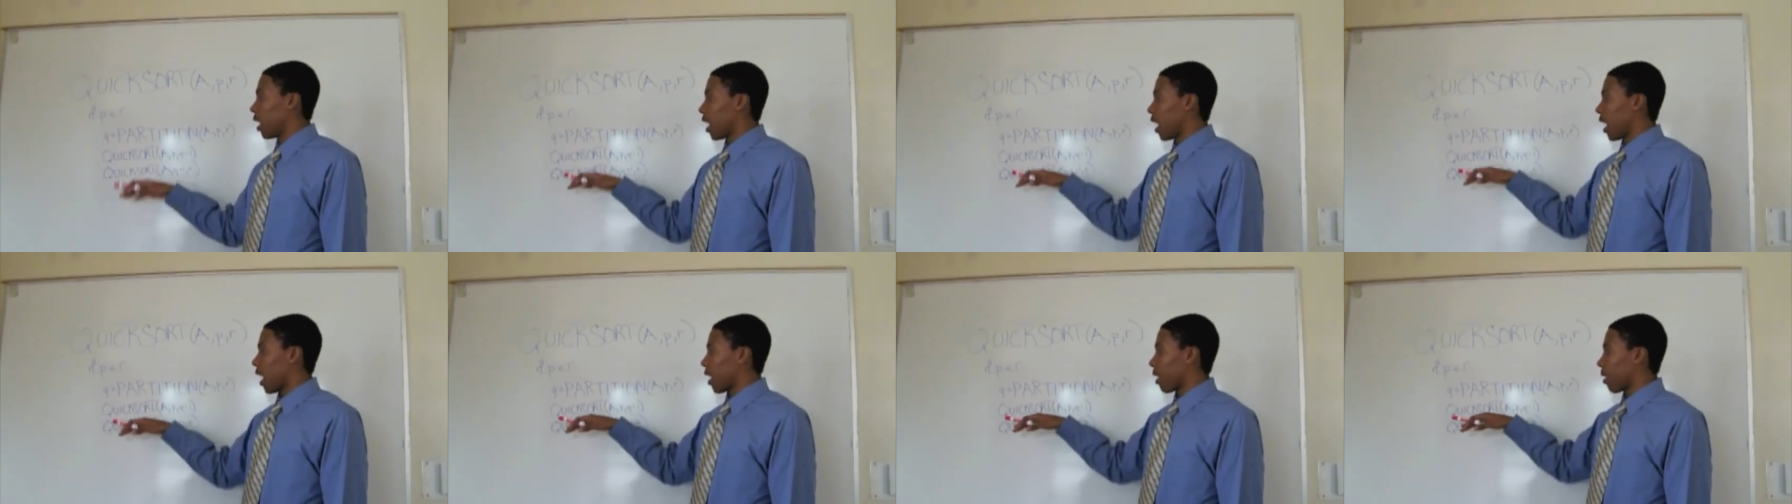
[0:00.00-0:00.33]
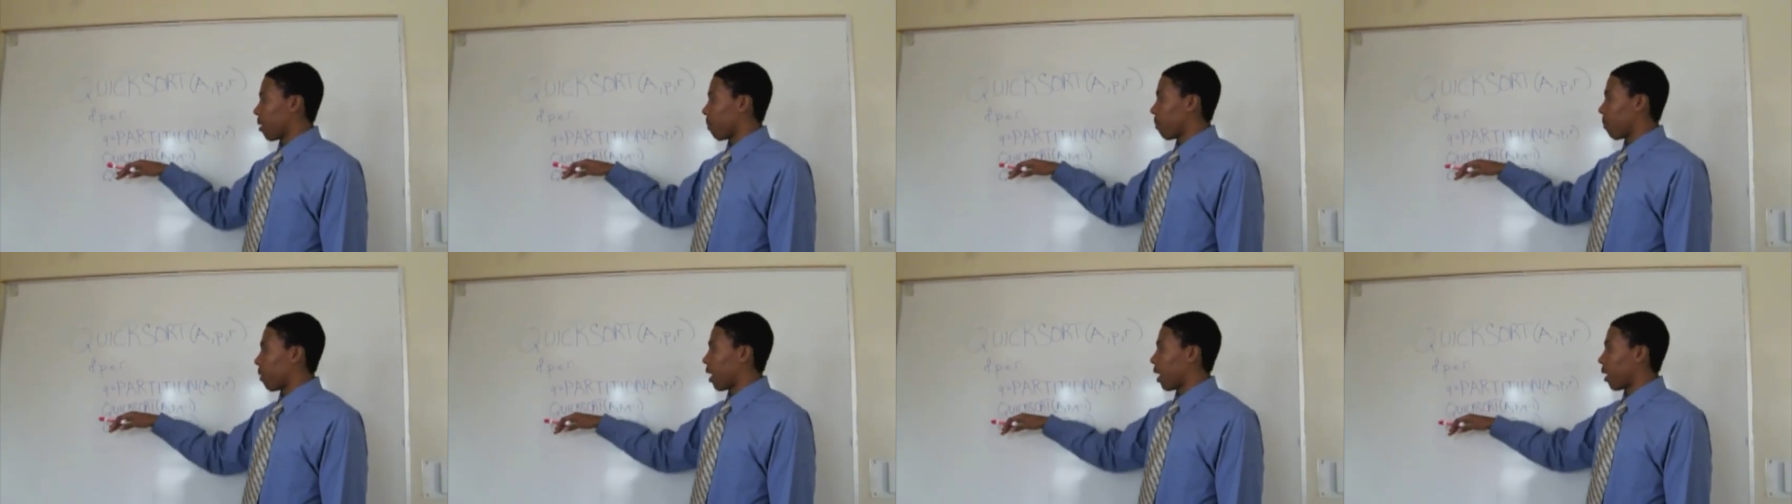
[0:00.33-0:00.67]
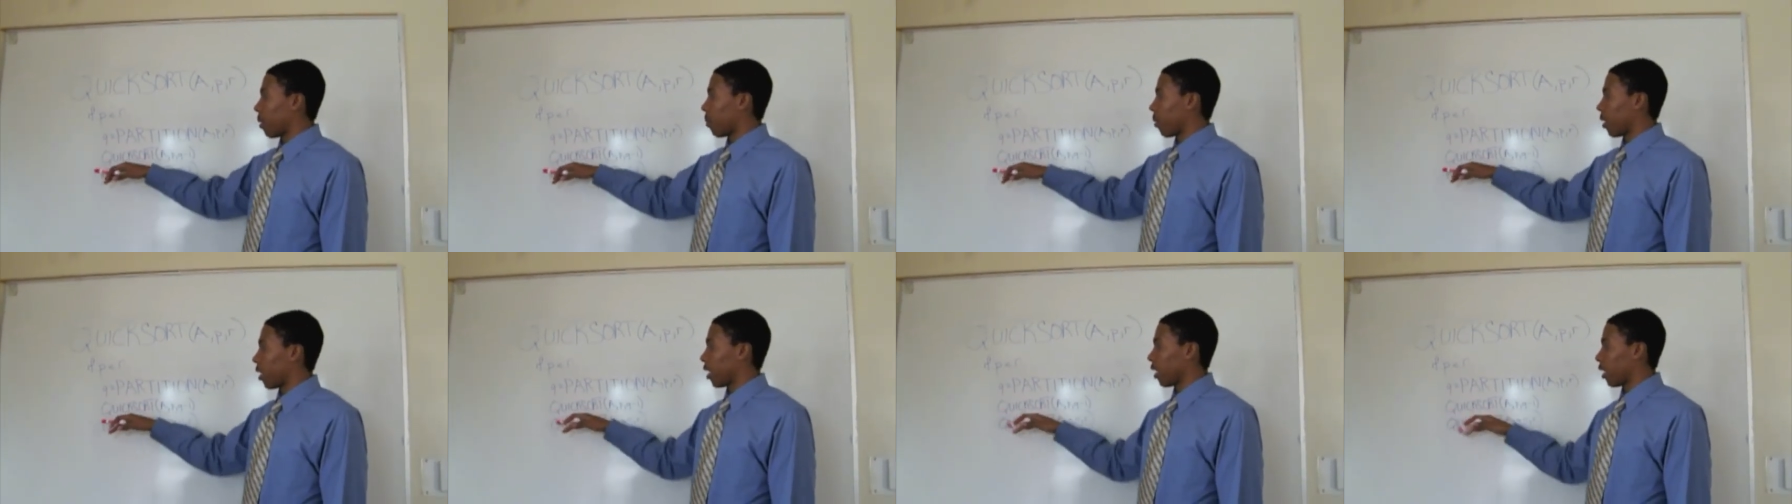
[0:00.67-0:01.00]
At the bottom
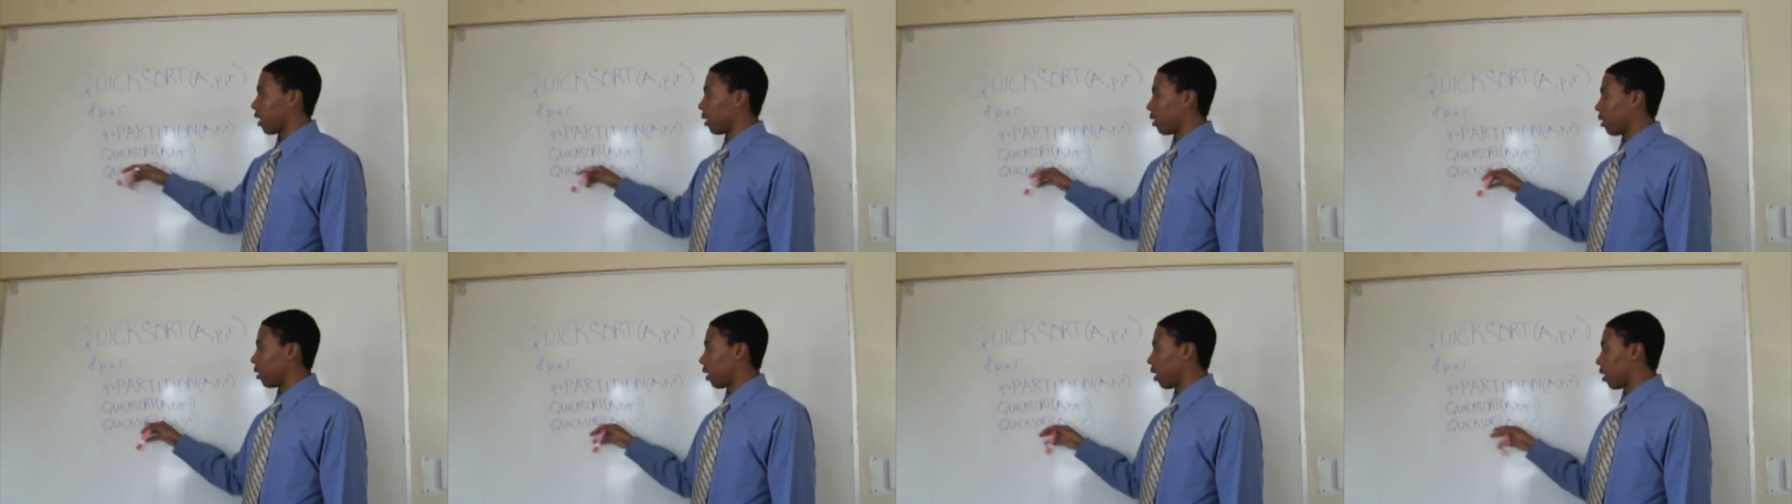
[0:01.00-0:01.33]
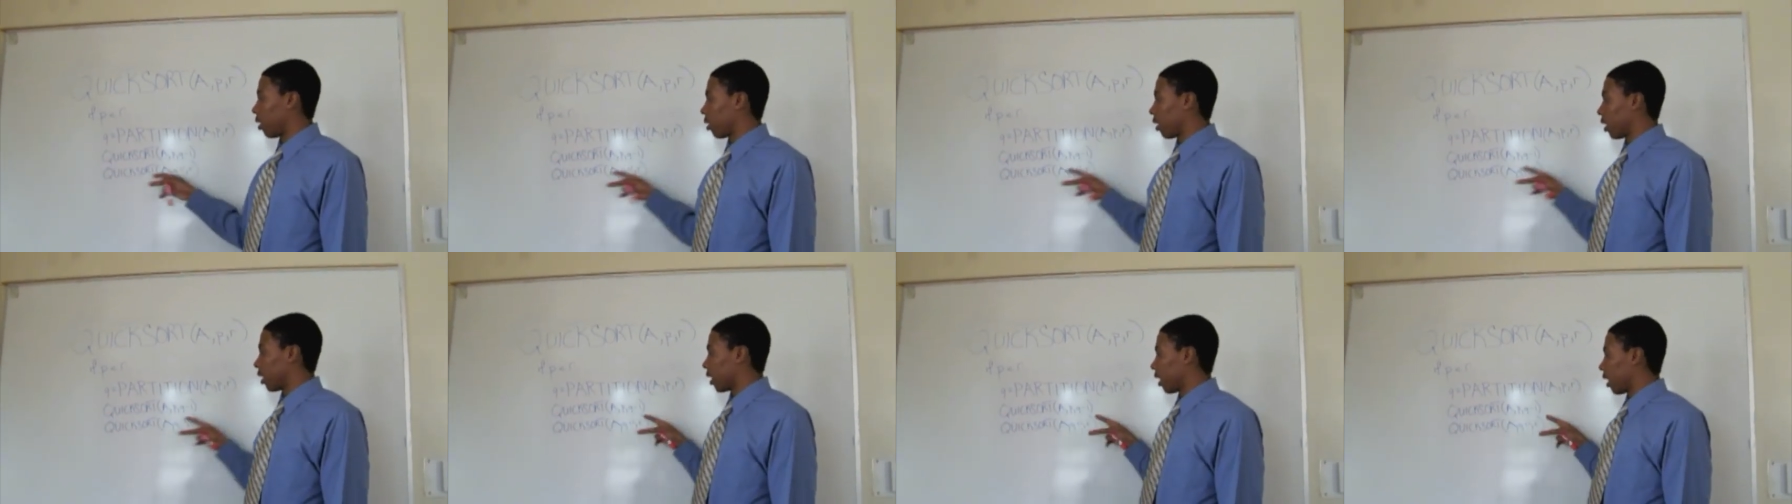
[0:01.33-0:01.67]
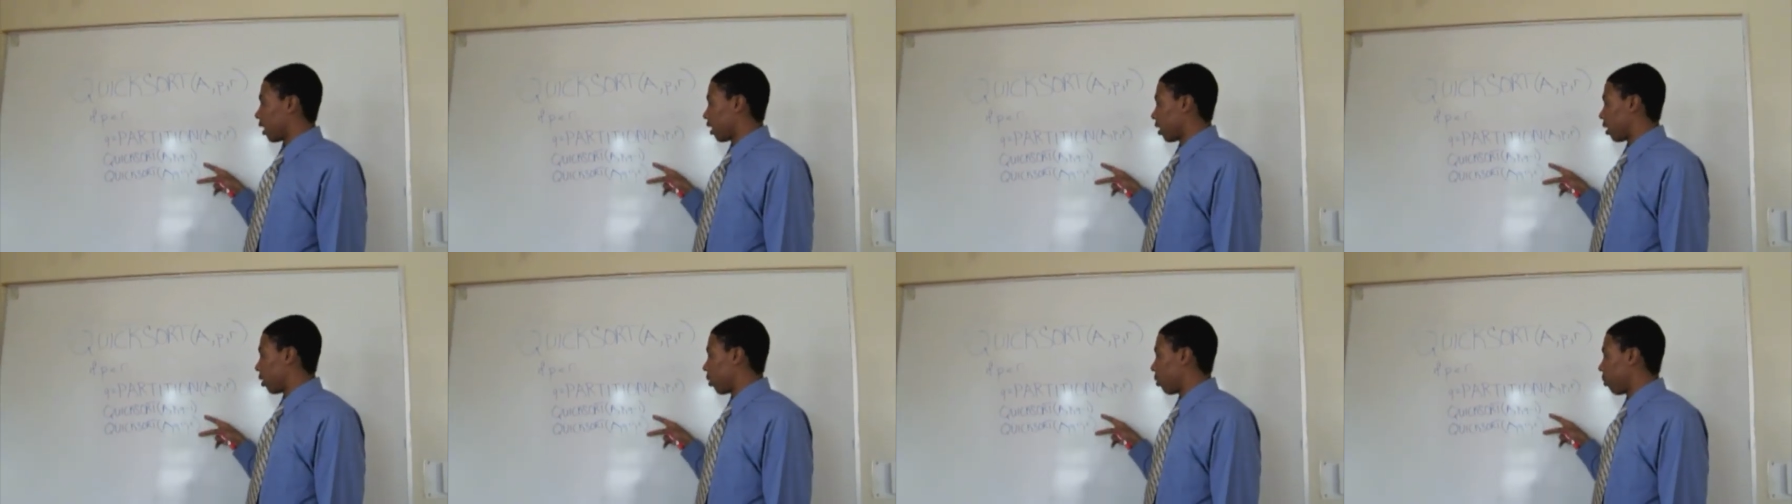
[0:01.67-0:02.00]
right here, you notice
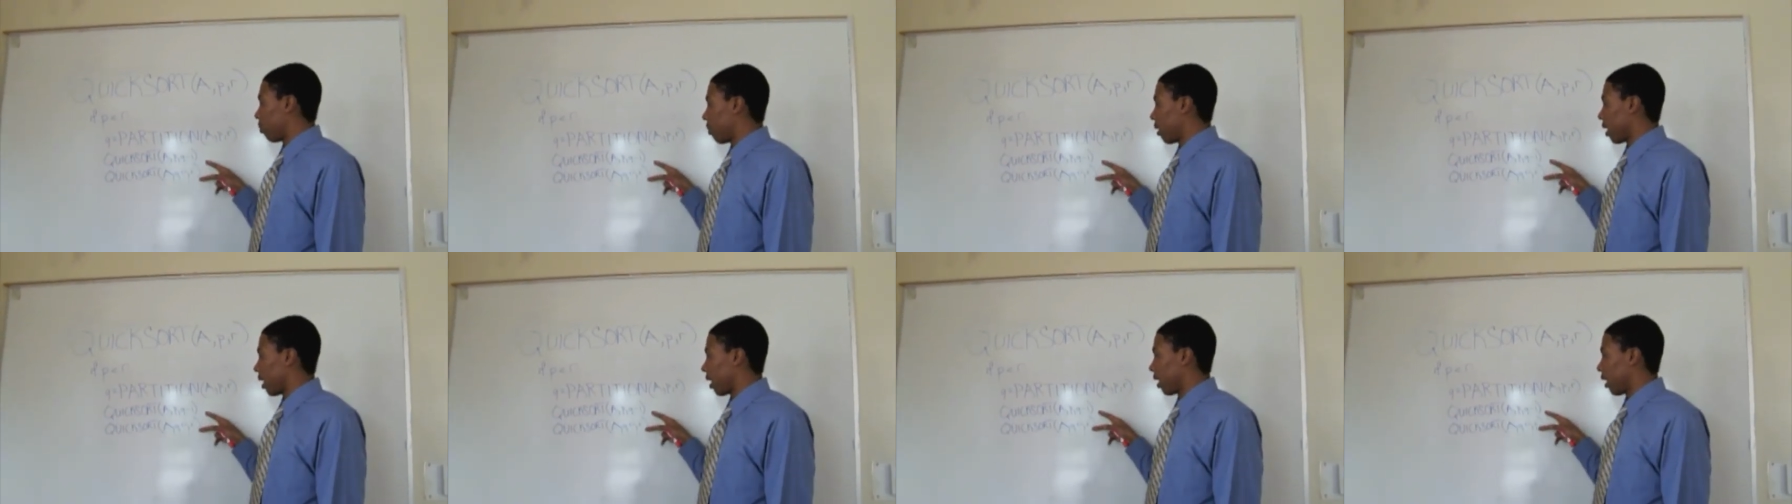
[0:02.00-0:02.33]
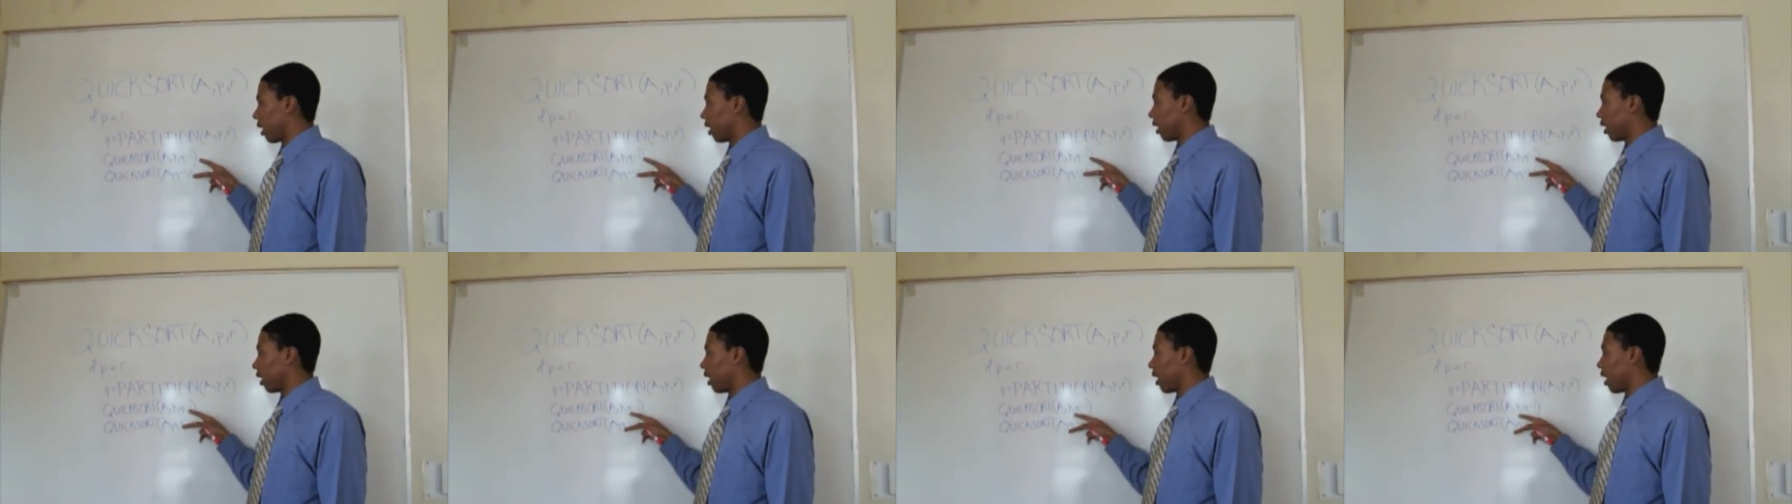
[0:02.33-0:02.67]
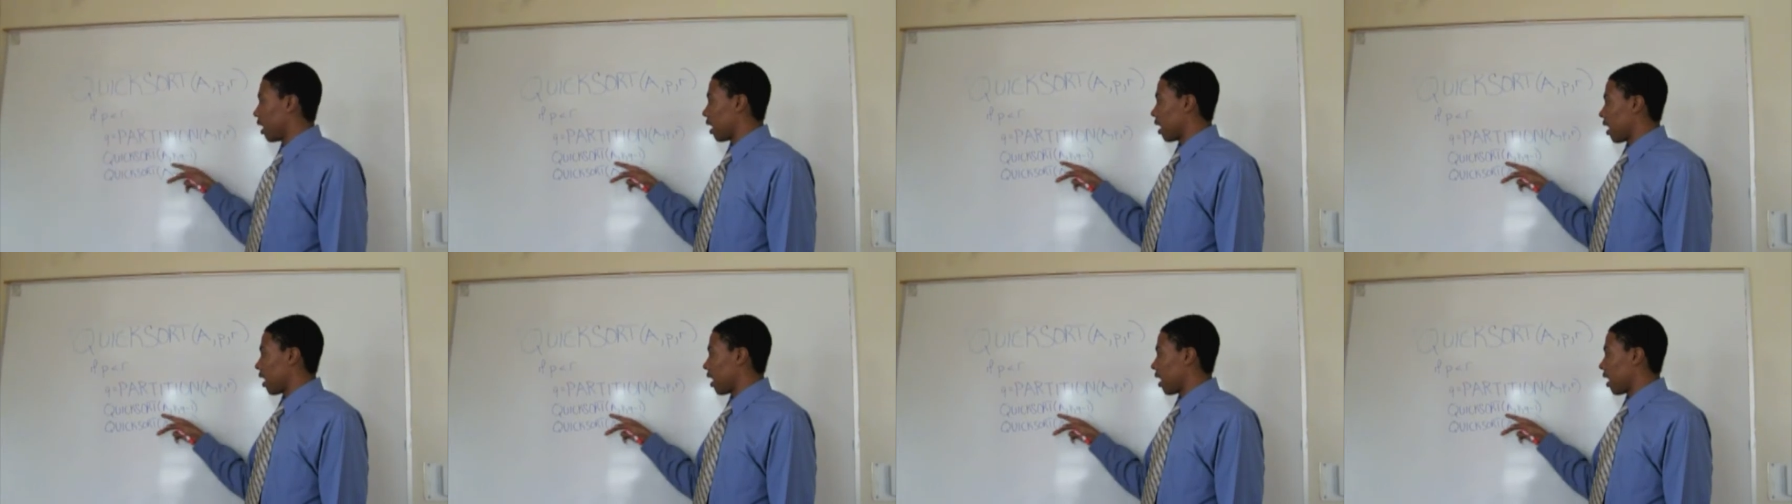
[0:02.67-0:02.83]
there's two methods.